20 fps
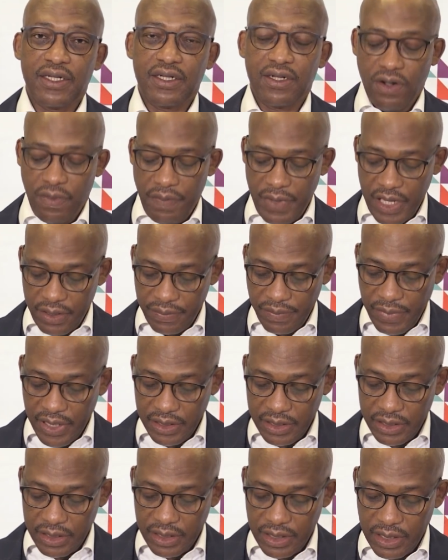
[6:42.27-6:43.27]

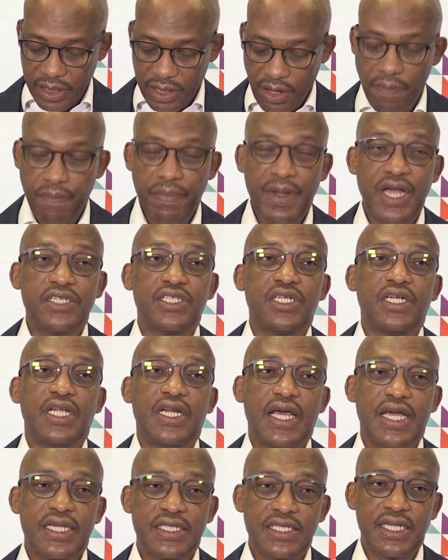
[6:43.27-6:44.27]
commitment, compassion,
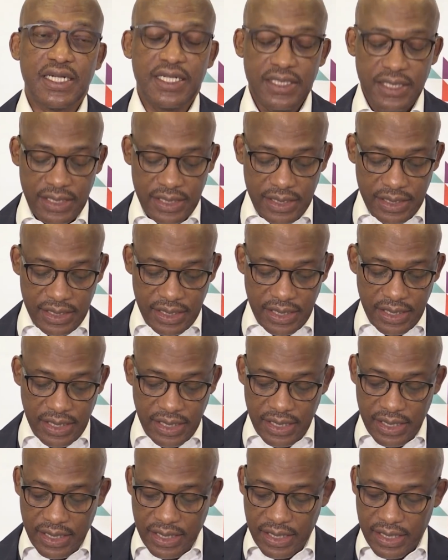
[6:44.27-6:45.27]
and excellence
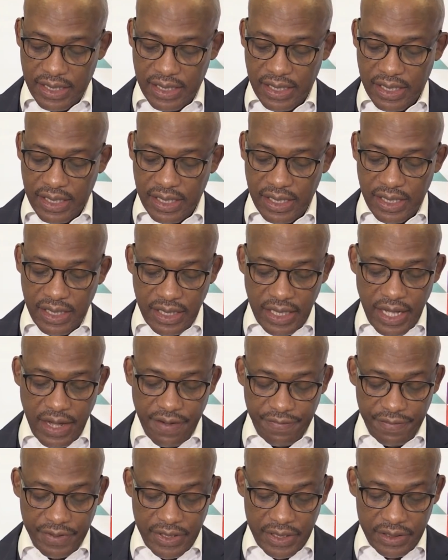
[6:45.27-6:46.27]
in
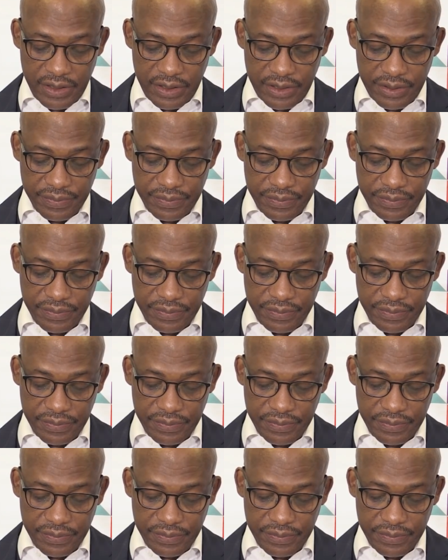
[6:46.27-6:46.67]
their field.